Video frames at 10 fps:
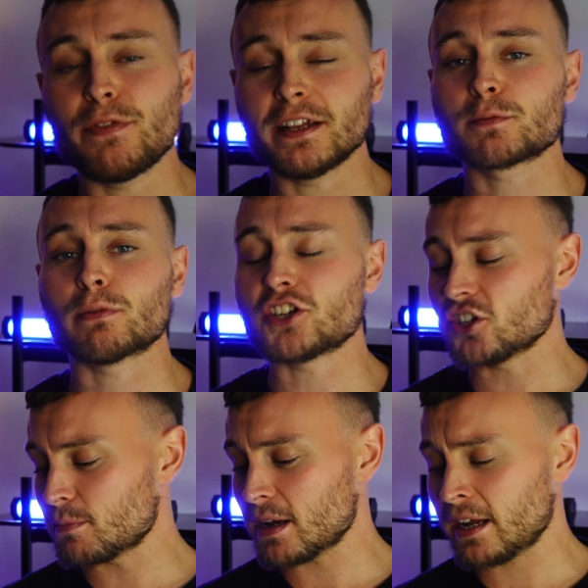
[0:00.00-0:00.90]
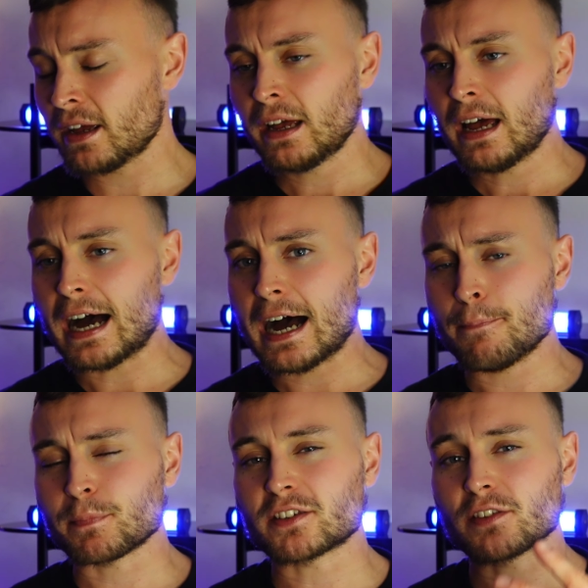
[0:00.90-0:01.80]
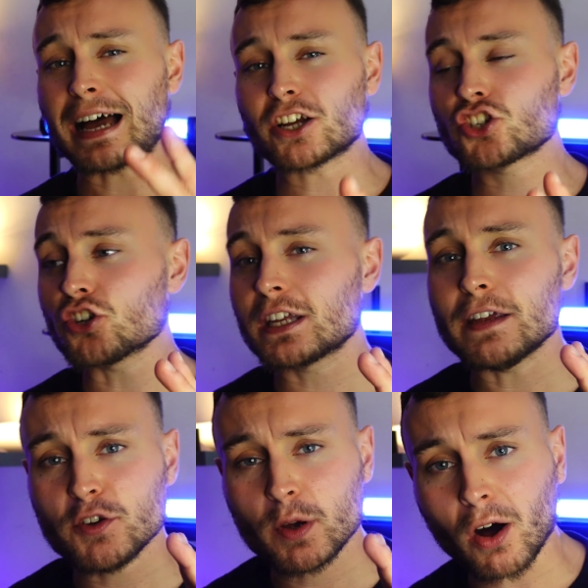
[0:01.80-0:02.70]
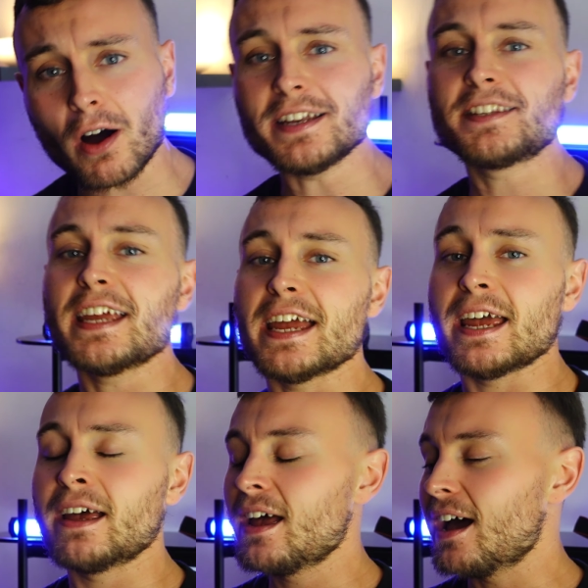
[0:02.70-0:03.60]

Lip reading: the inspiration to be. So that should give you an idea